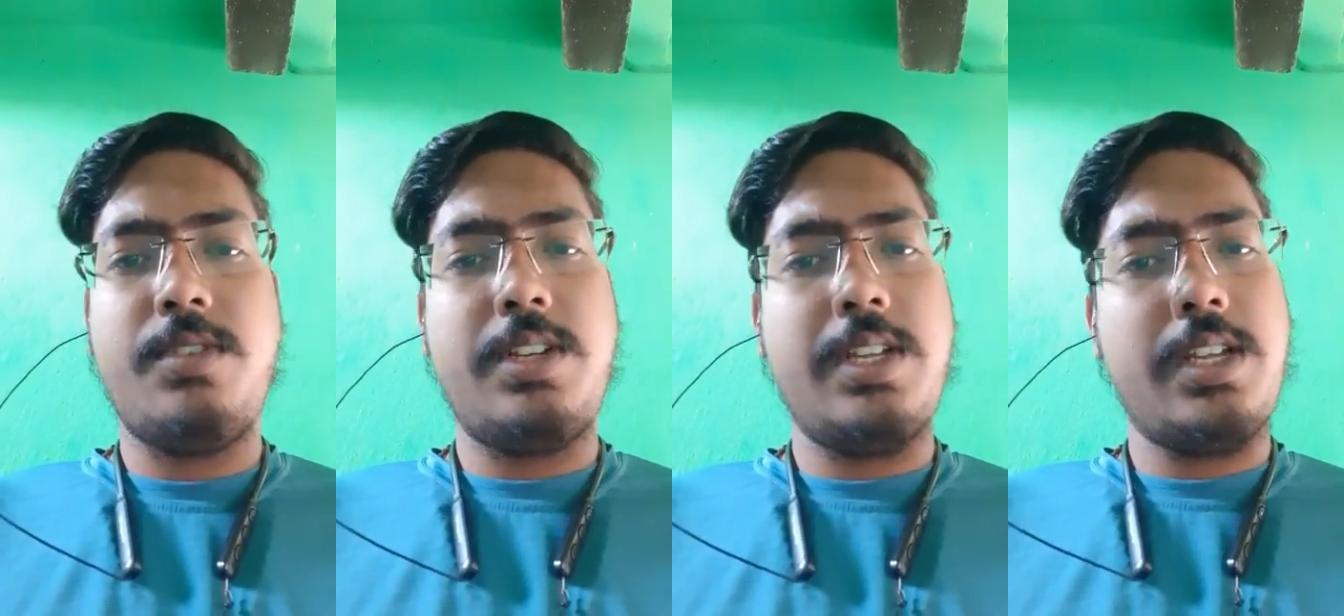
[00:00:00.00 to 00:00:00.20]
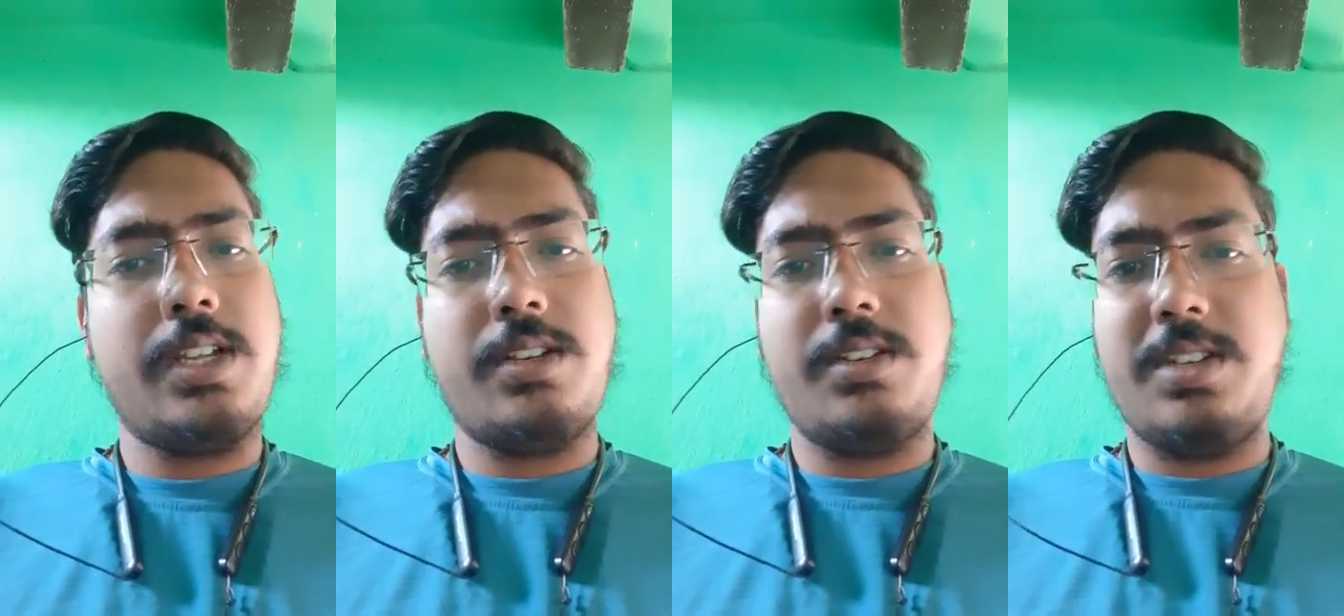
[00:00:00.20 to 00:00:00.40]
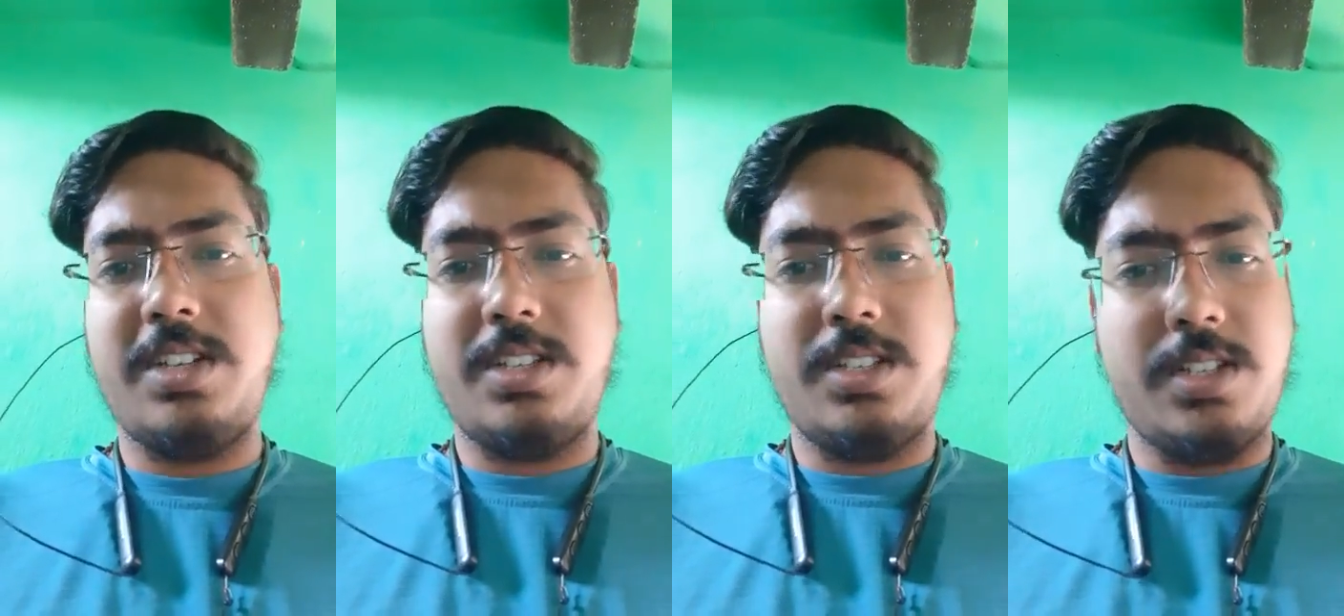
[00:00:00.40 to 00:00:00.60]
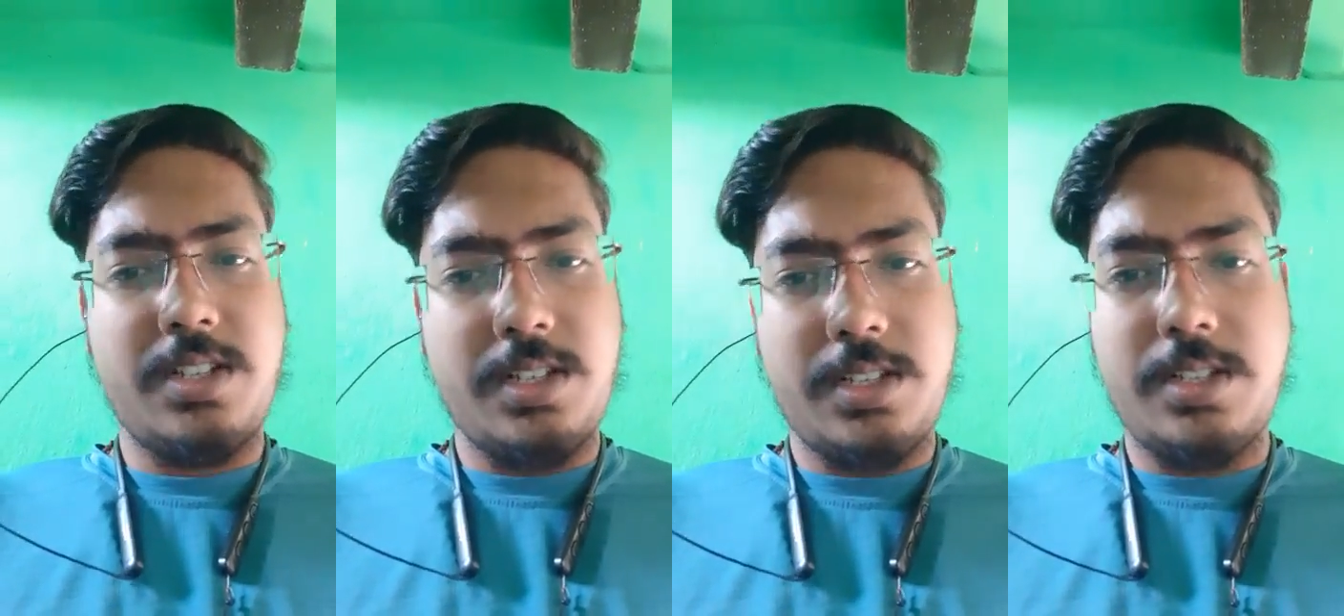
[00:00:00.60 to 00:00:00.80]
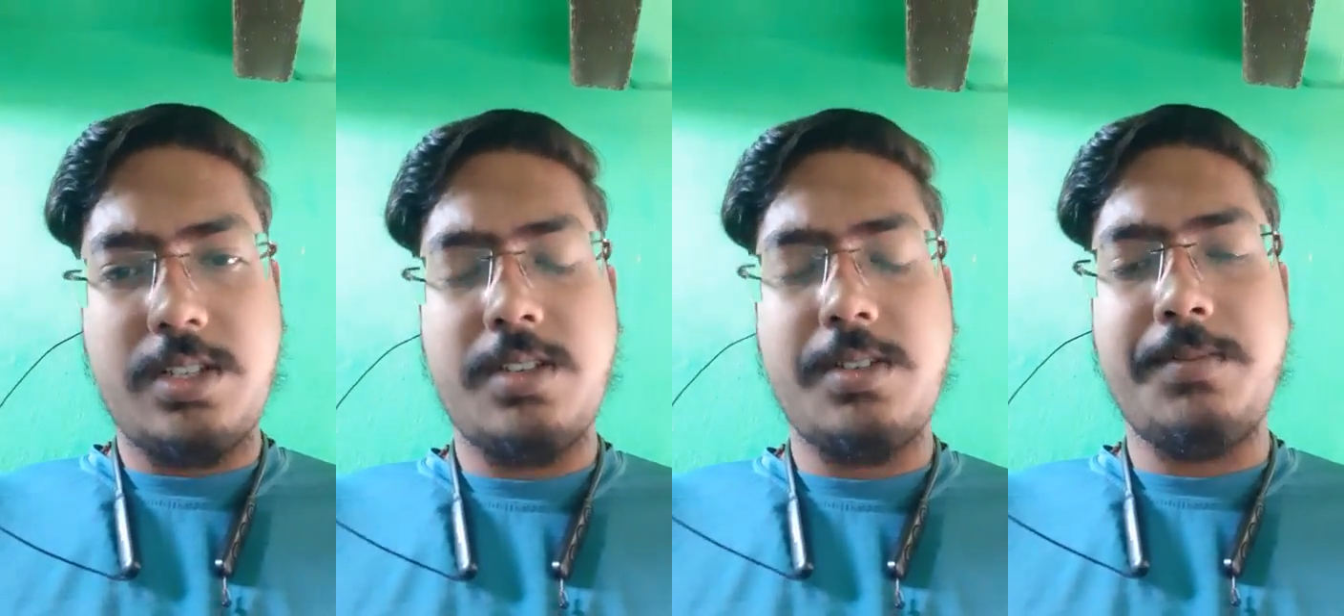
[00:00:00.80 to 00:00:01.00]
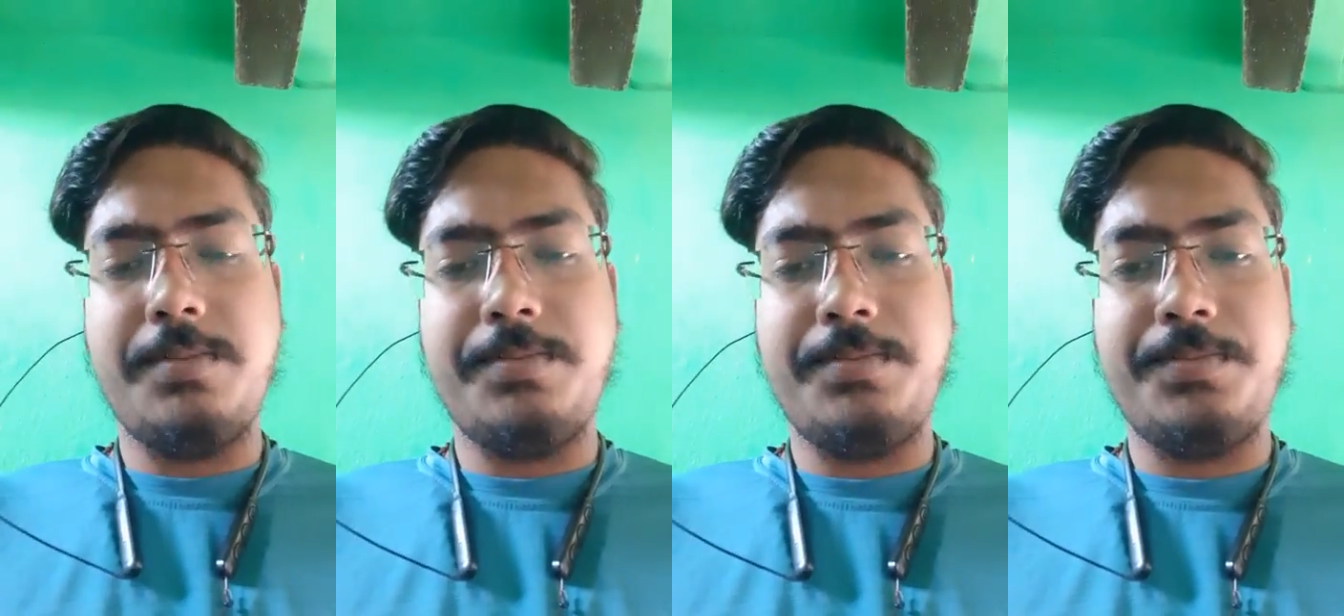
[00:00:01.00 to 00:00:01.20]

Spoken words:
take test series,